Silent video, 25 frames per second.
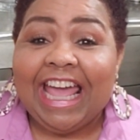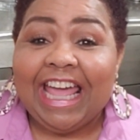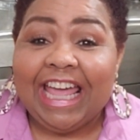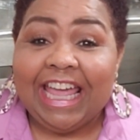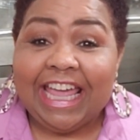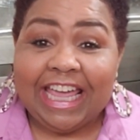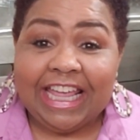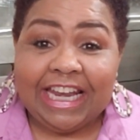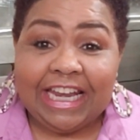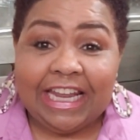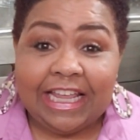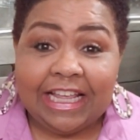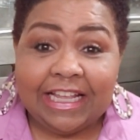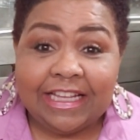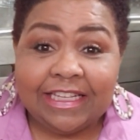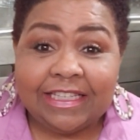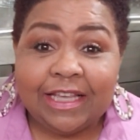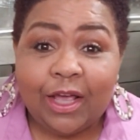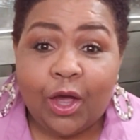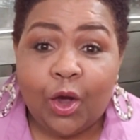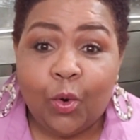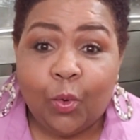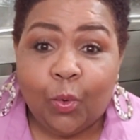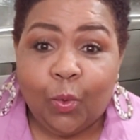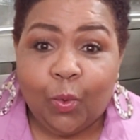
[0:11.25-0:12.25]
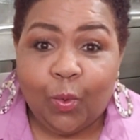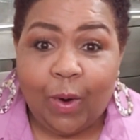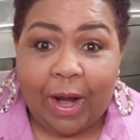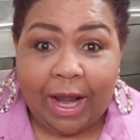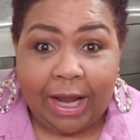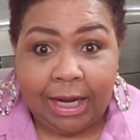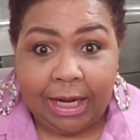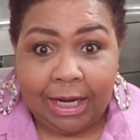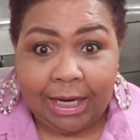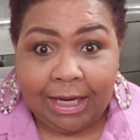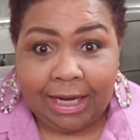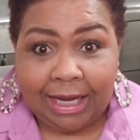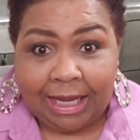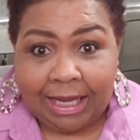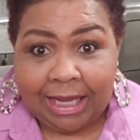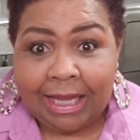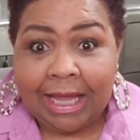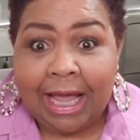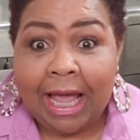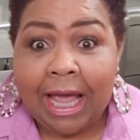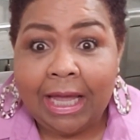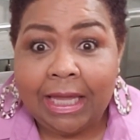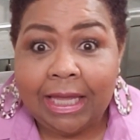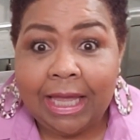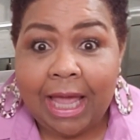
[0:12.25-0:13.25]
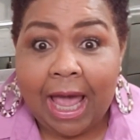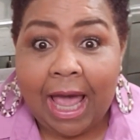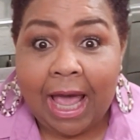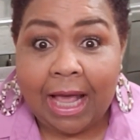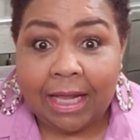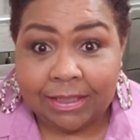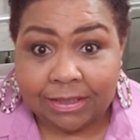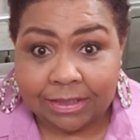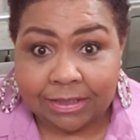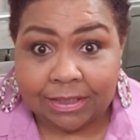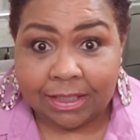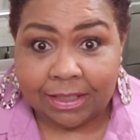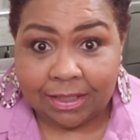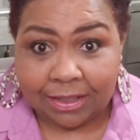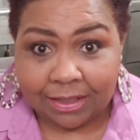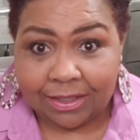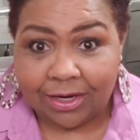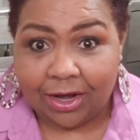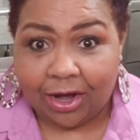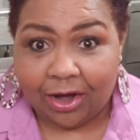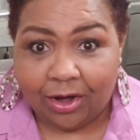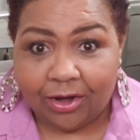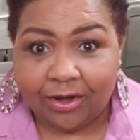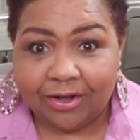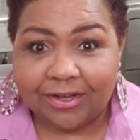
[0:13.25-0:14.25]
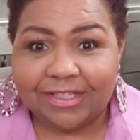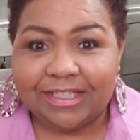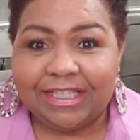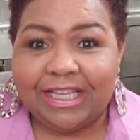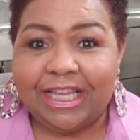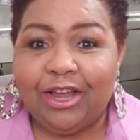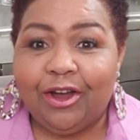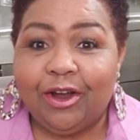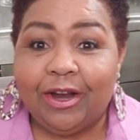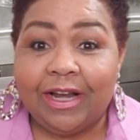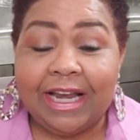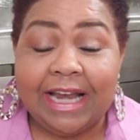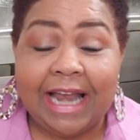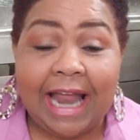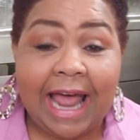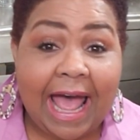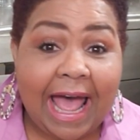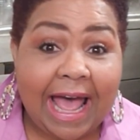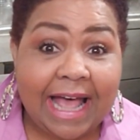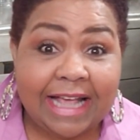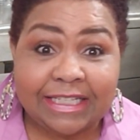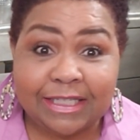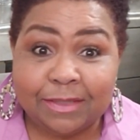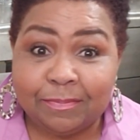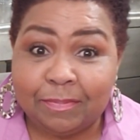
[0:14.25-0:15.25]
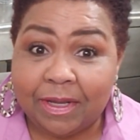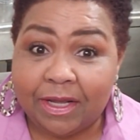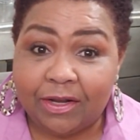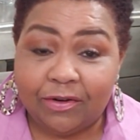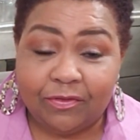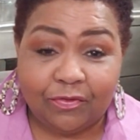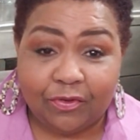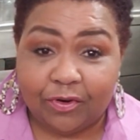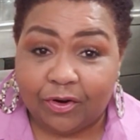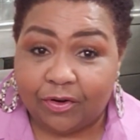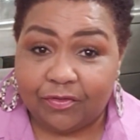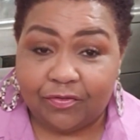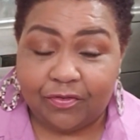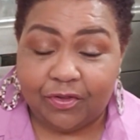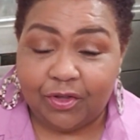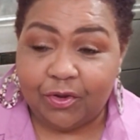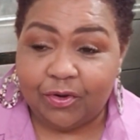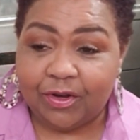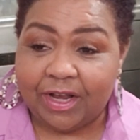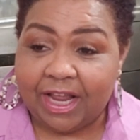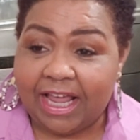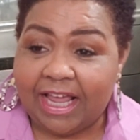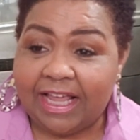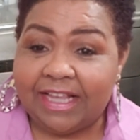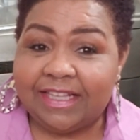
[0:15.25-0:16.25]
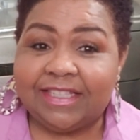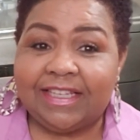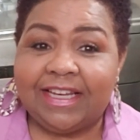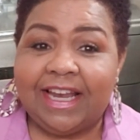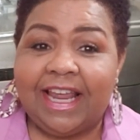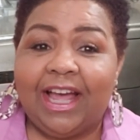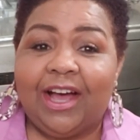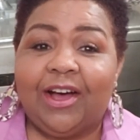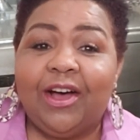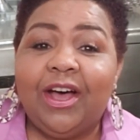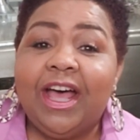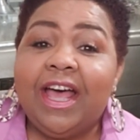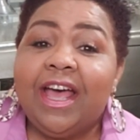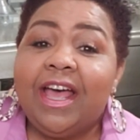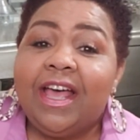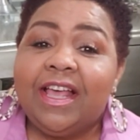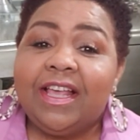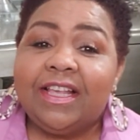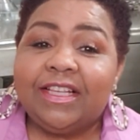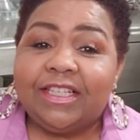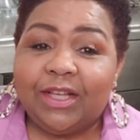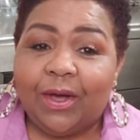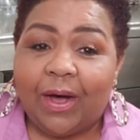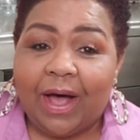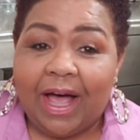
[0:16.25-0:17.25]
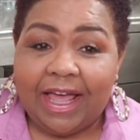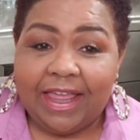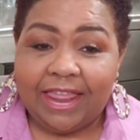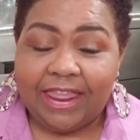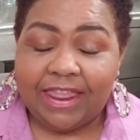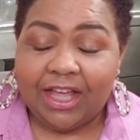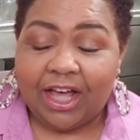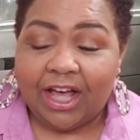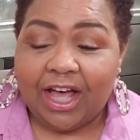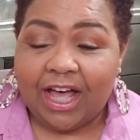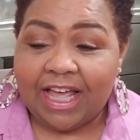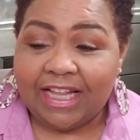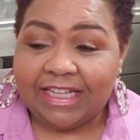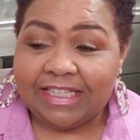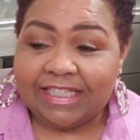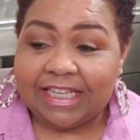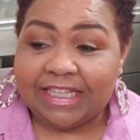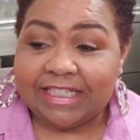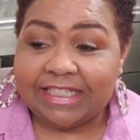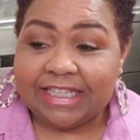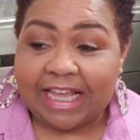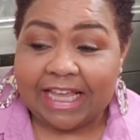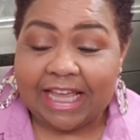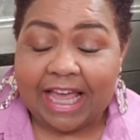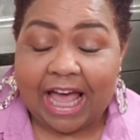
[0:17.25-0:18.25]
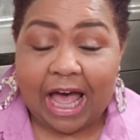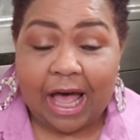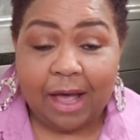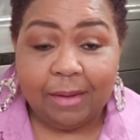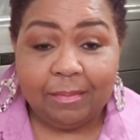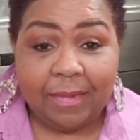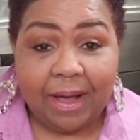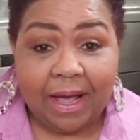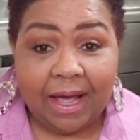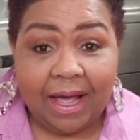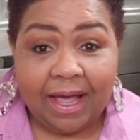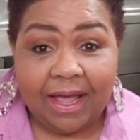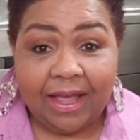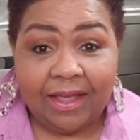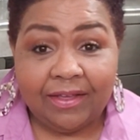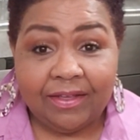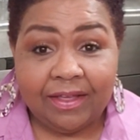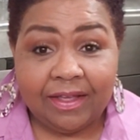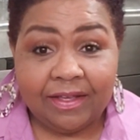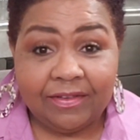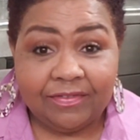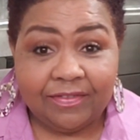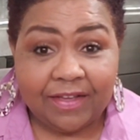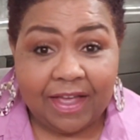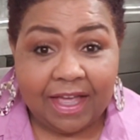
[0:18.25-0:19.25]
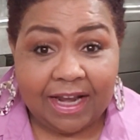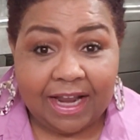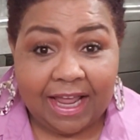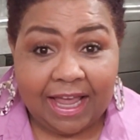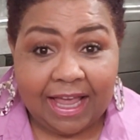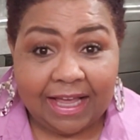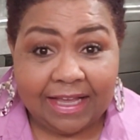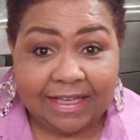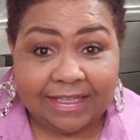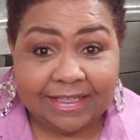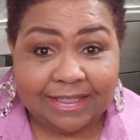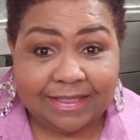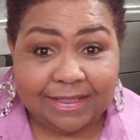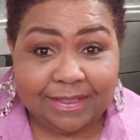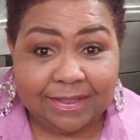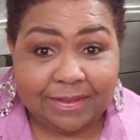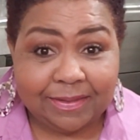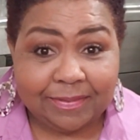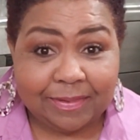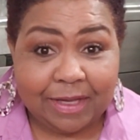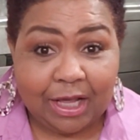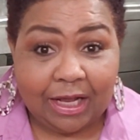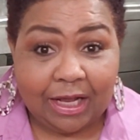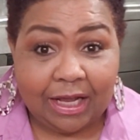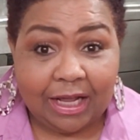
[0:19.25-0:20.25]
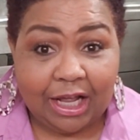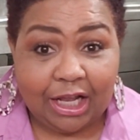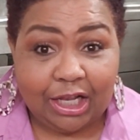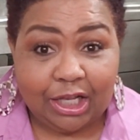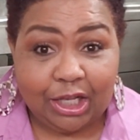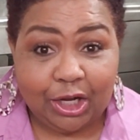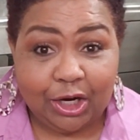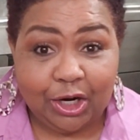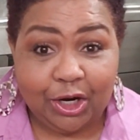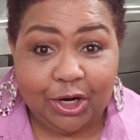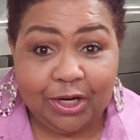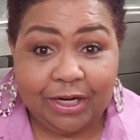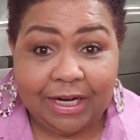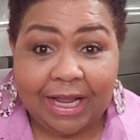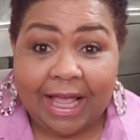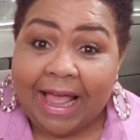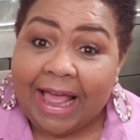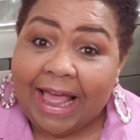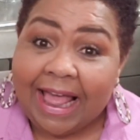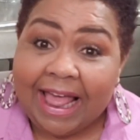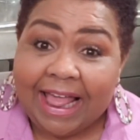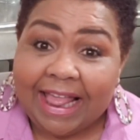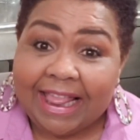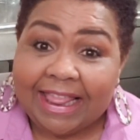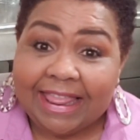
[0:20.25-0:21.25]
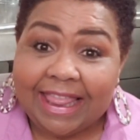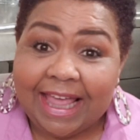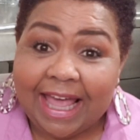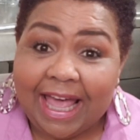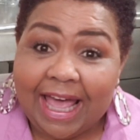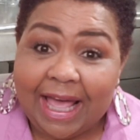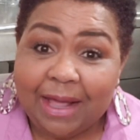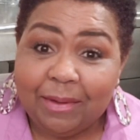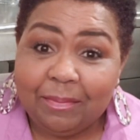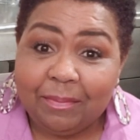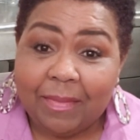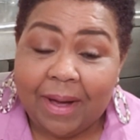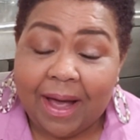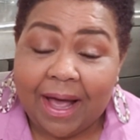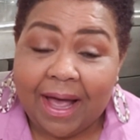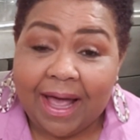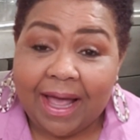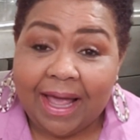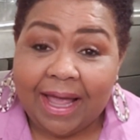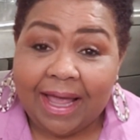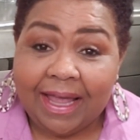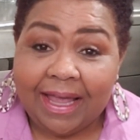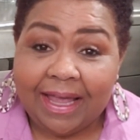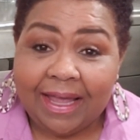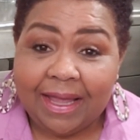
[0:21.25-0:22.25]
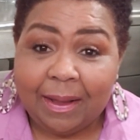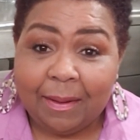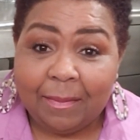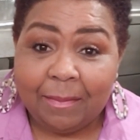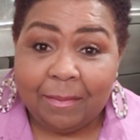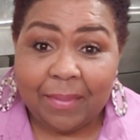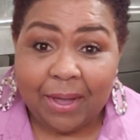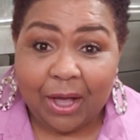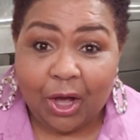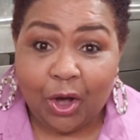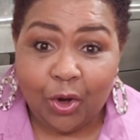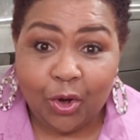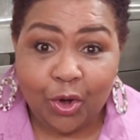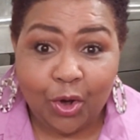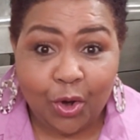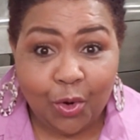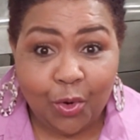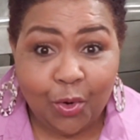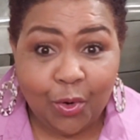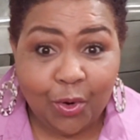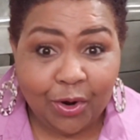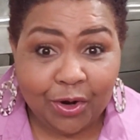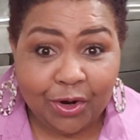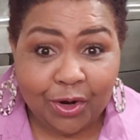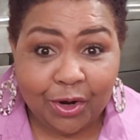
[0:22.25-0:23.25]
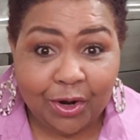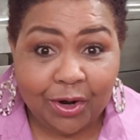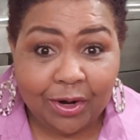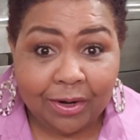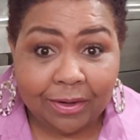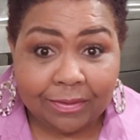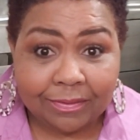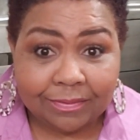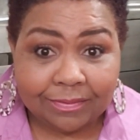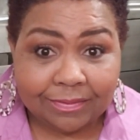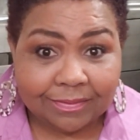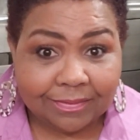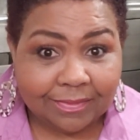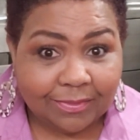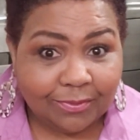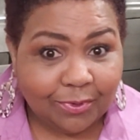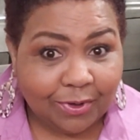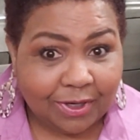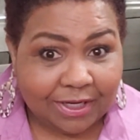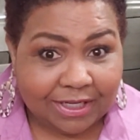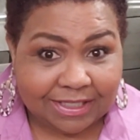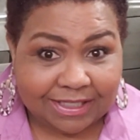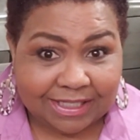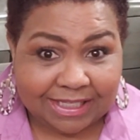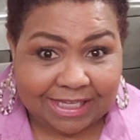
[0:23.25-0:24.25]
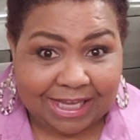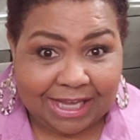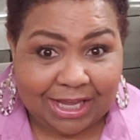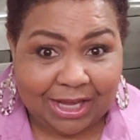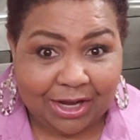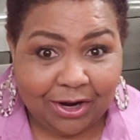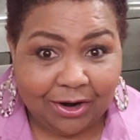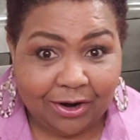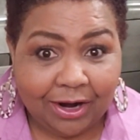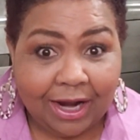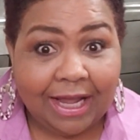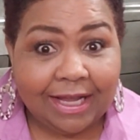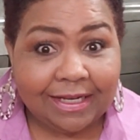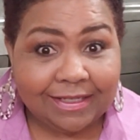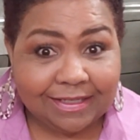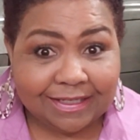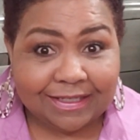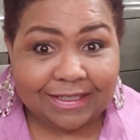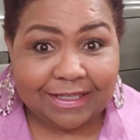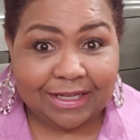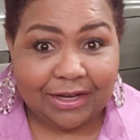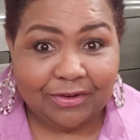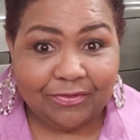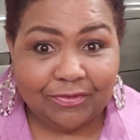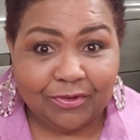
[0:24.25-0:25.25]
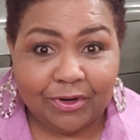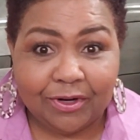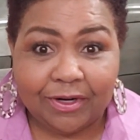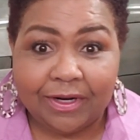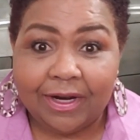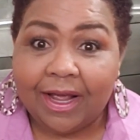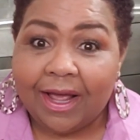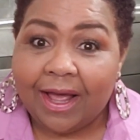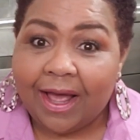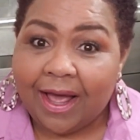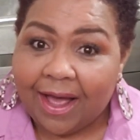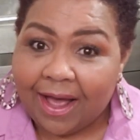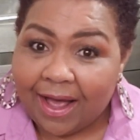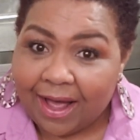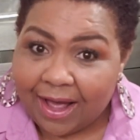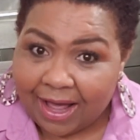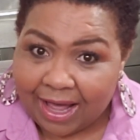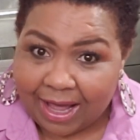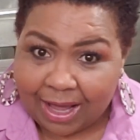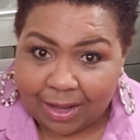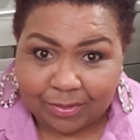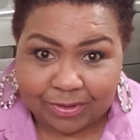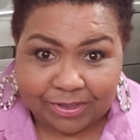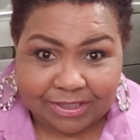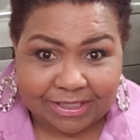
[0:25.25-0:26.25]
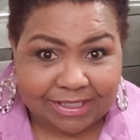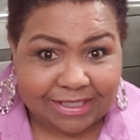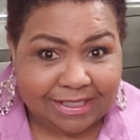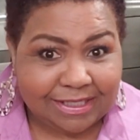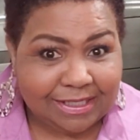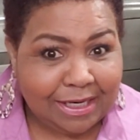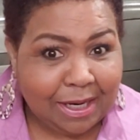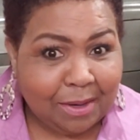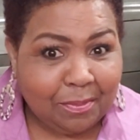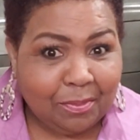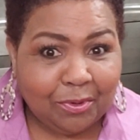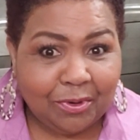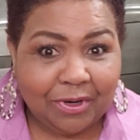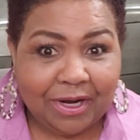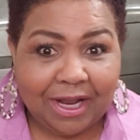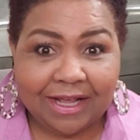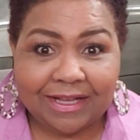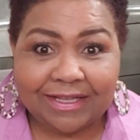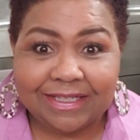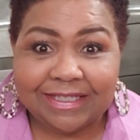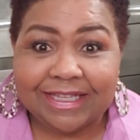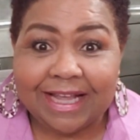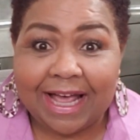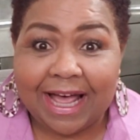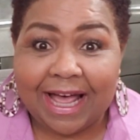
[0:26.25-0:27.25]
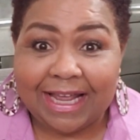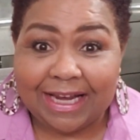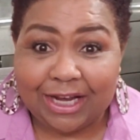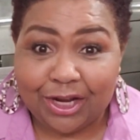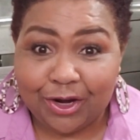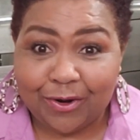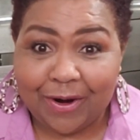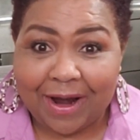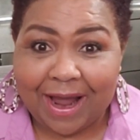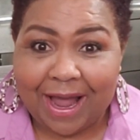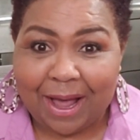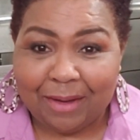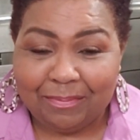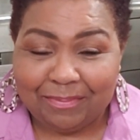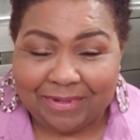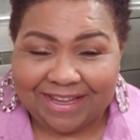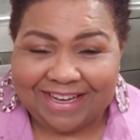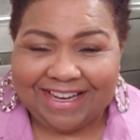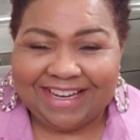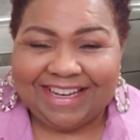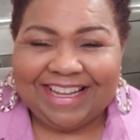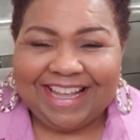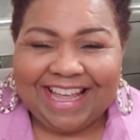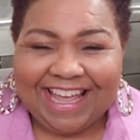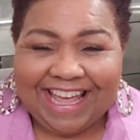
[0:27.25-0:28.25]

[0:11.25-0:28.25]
It is raining cats and dogs here, and it has been for a few days now. So I thought since I got my FedEx alert that my Belk order was here and delivered, I would just step on outside and grab it.